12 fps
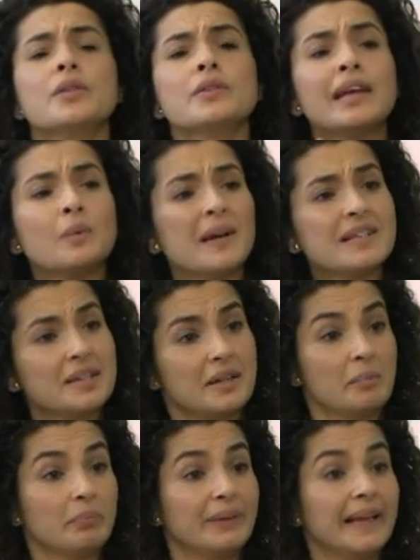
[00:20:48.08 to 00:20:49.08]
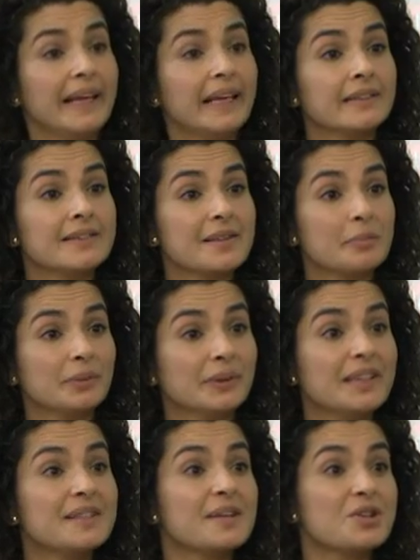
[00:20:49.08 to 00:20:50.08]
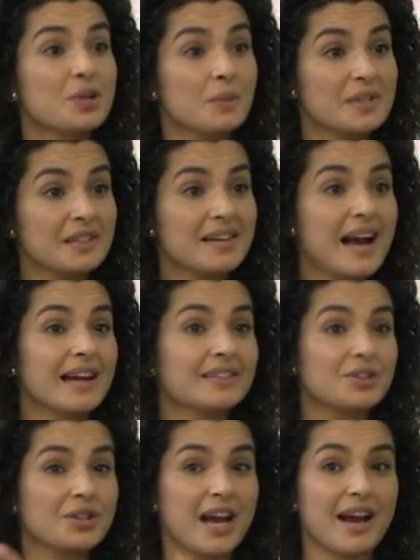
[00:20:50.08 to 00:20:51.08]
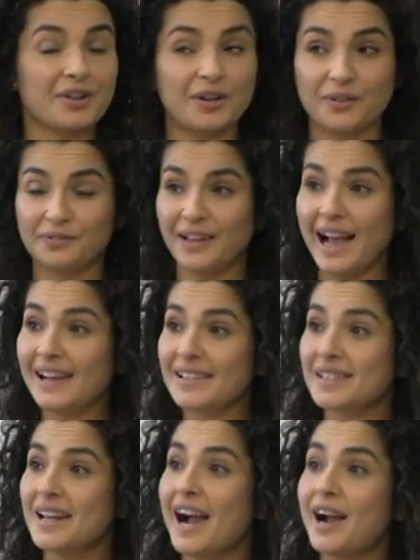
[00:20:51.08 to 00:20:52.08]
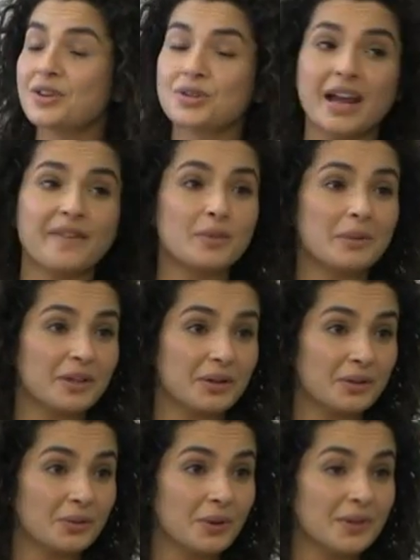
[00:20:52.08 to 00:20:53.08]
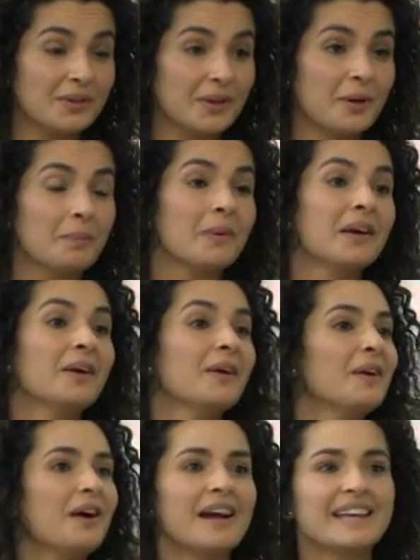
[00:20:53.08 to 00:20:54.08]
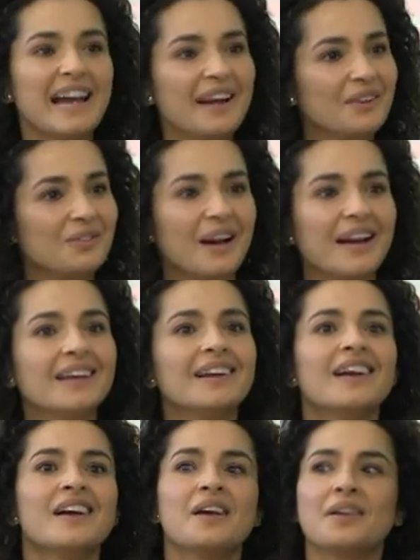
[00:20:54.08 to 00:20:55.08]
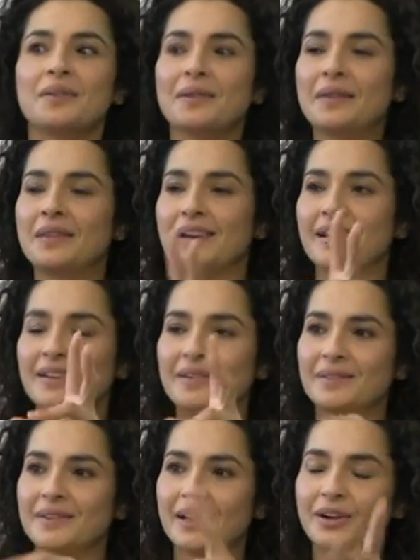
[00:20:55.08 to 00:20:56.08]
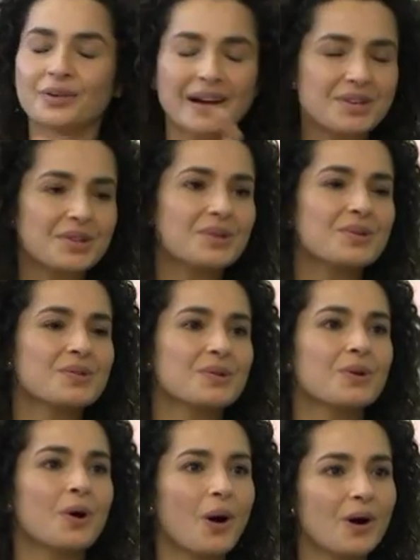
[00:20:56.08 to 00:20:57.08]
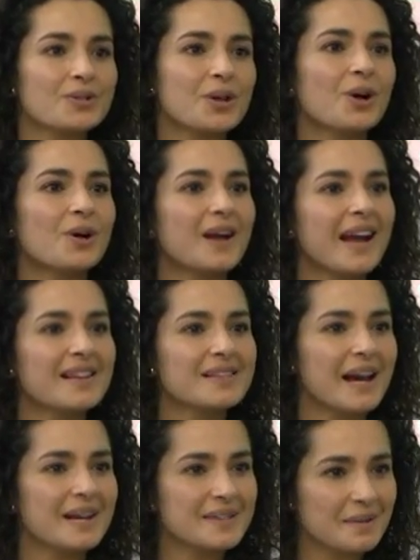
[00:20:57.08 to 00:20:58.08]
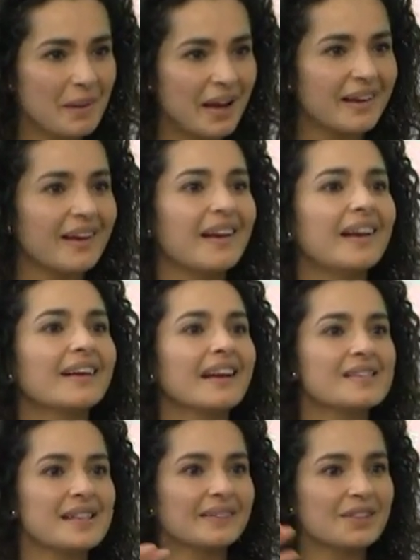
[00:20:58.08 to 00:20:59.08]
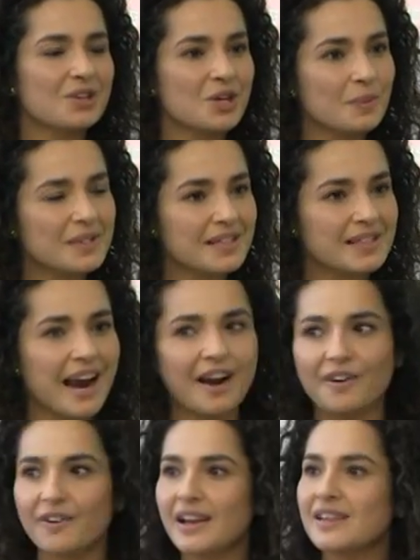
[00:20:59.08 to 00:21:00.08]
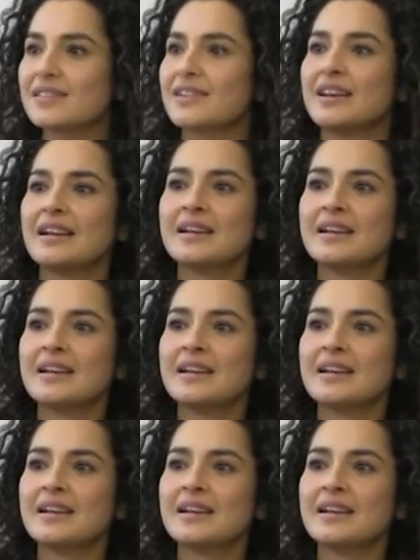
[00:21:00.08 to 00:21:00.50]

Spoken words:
They went to complain to the police that she was attacked, that she had her flag snatched. Everybody ignored them. Again, right? The aggressors called her anti-Semitic and said that she was a terrorist,